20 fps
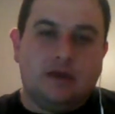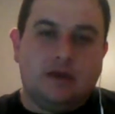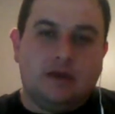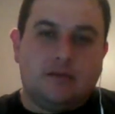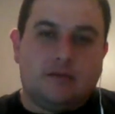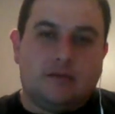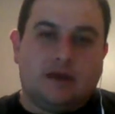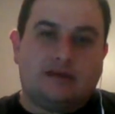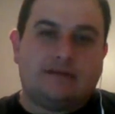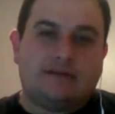
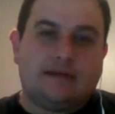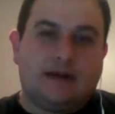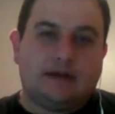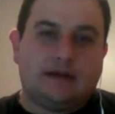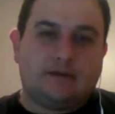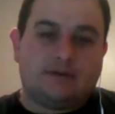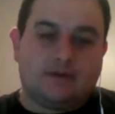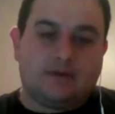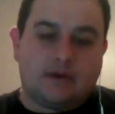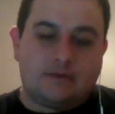My
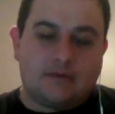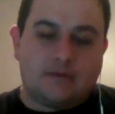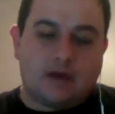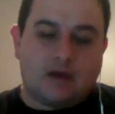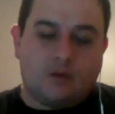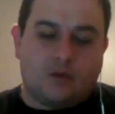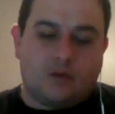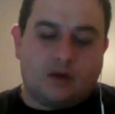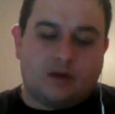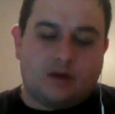doctor I
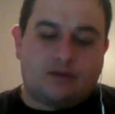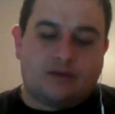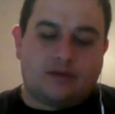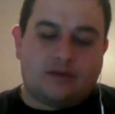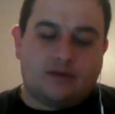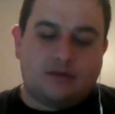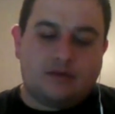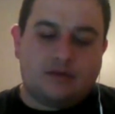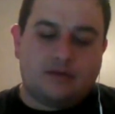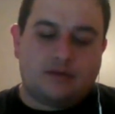met with
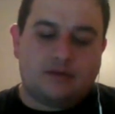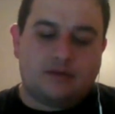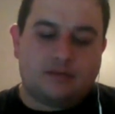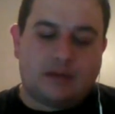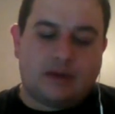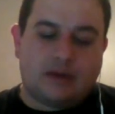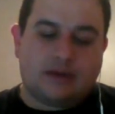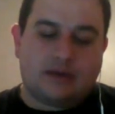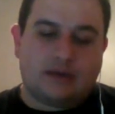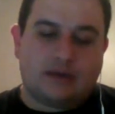
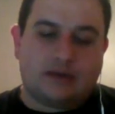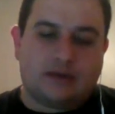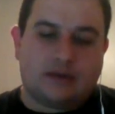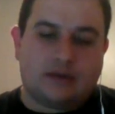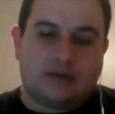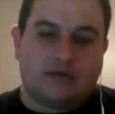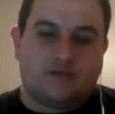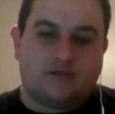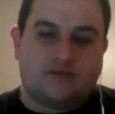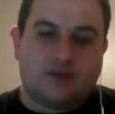back in
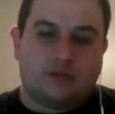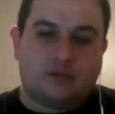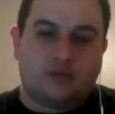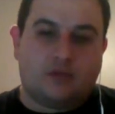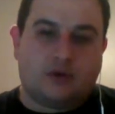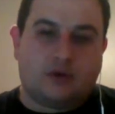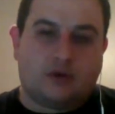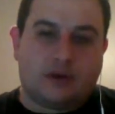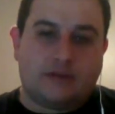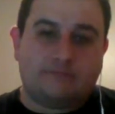
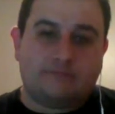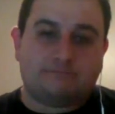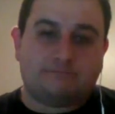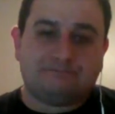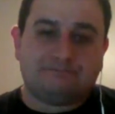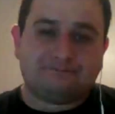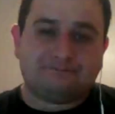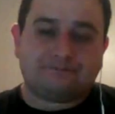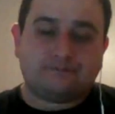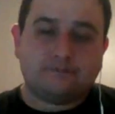February,
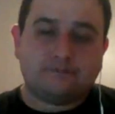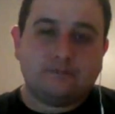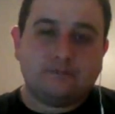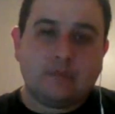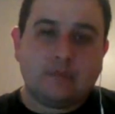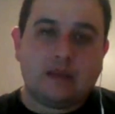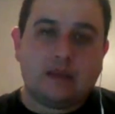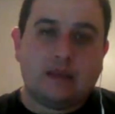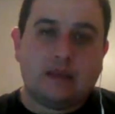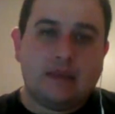
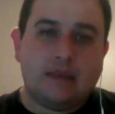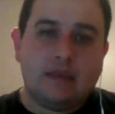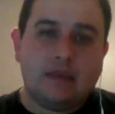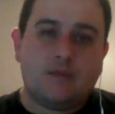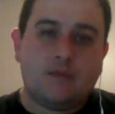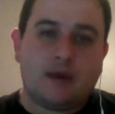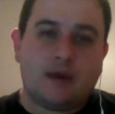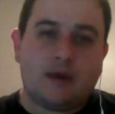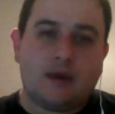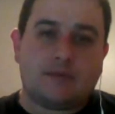he
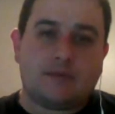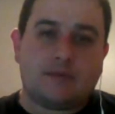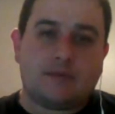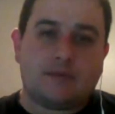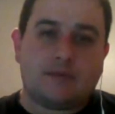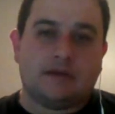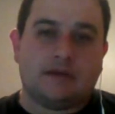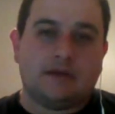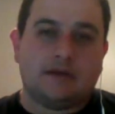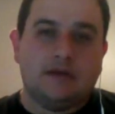
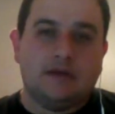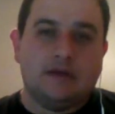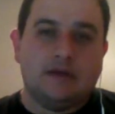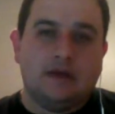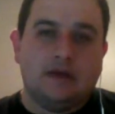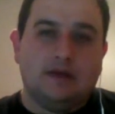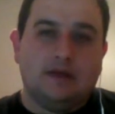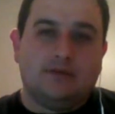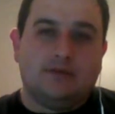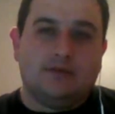recommended
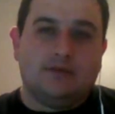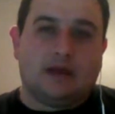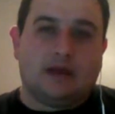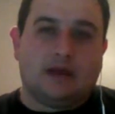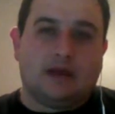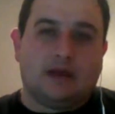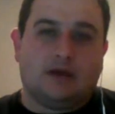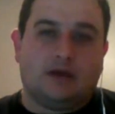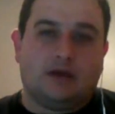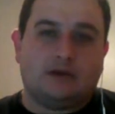that I
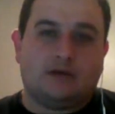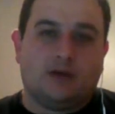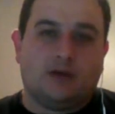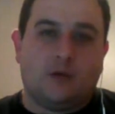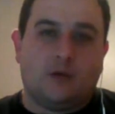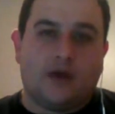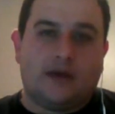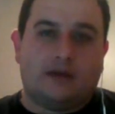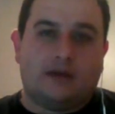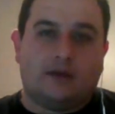talk to a
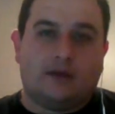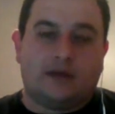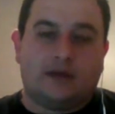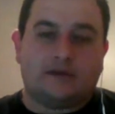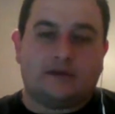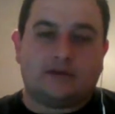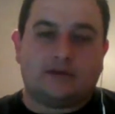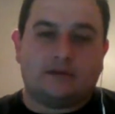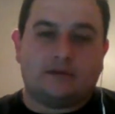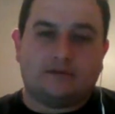weight
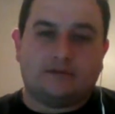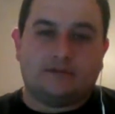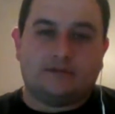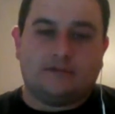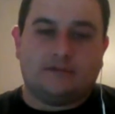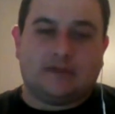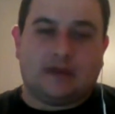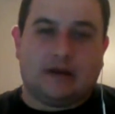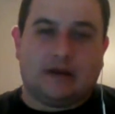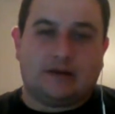loss
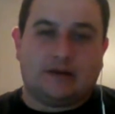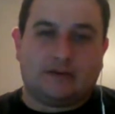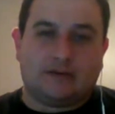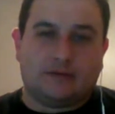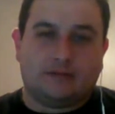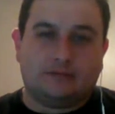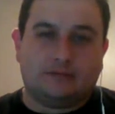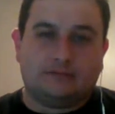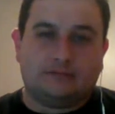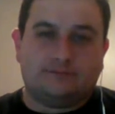
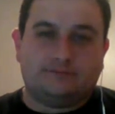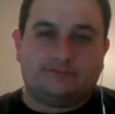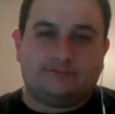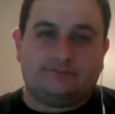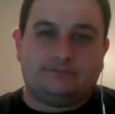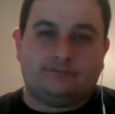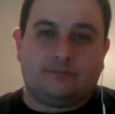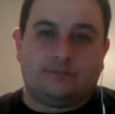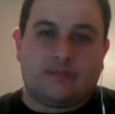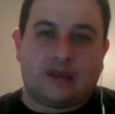doctor
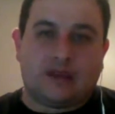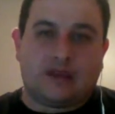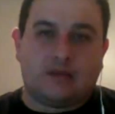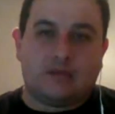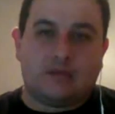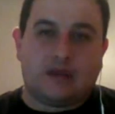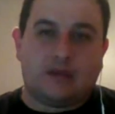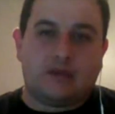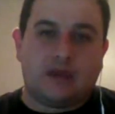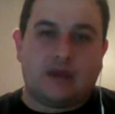that
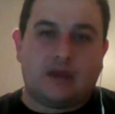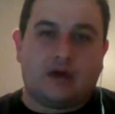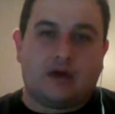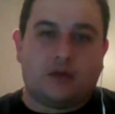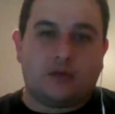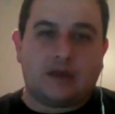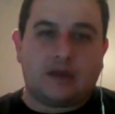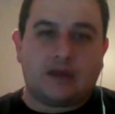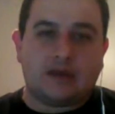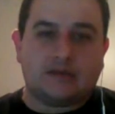can maybe
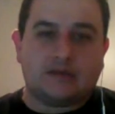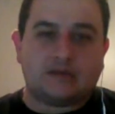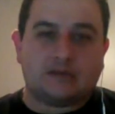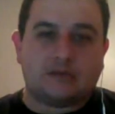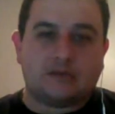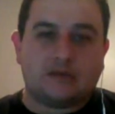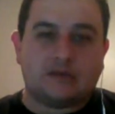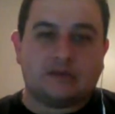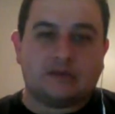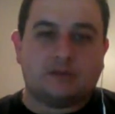help me get
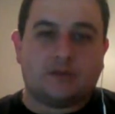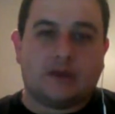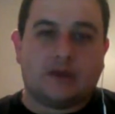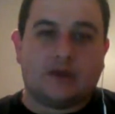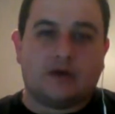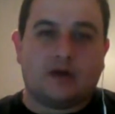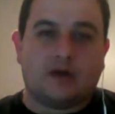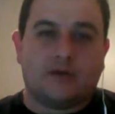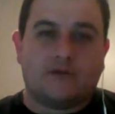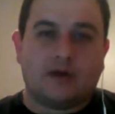some of this
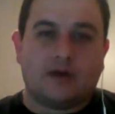weight off.